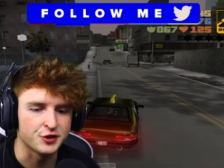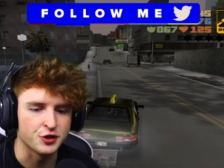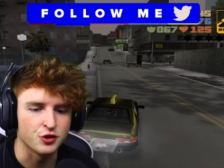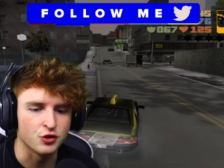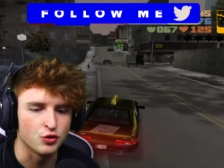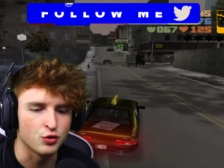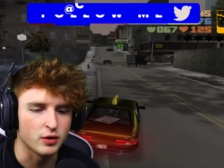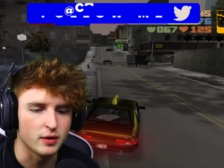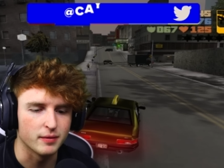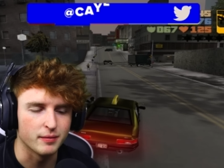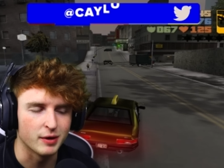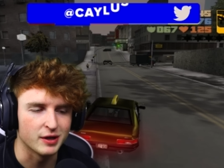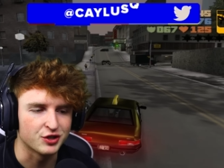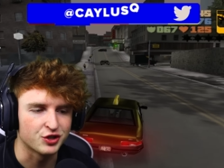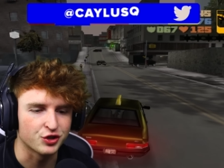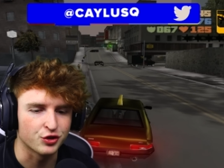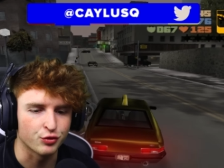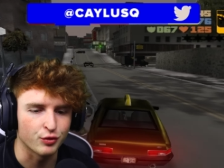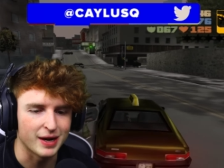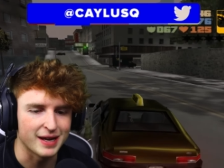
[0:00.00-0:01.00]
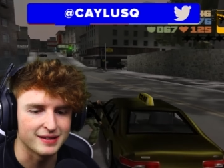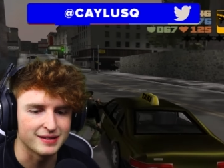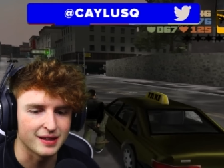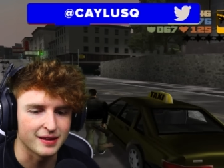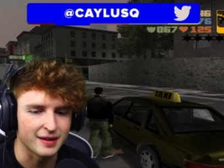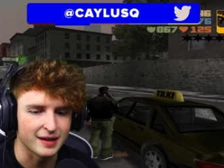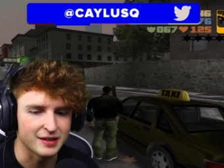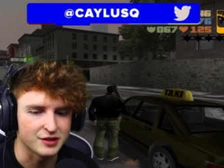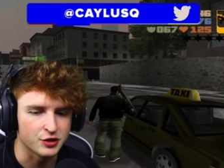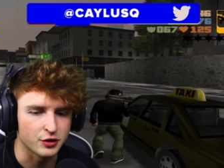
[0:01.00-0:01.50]
too much
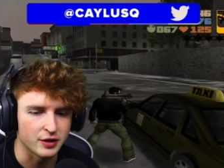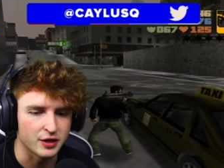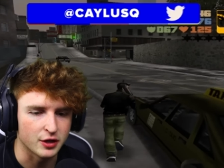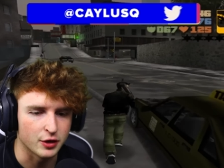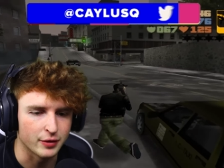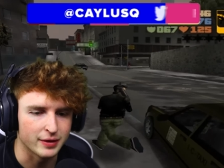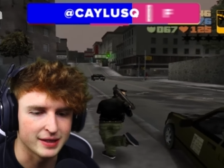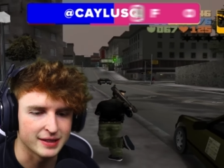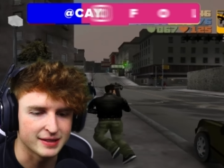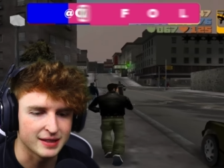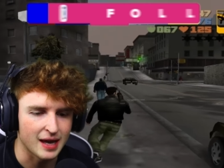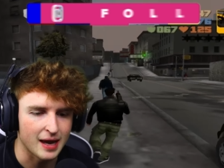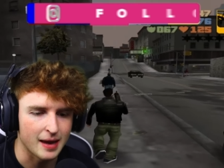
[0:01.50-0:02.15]
crazy things you can do in this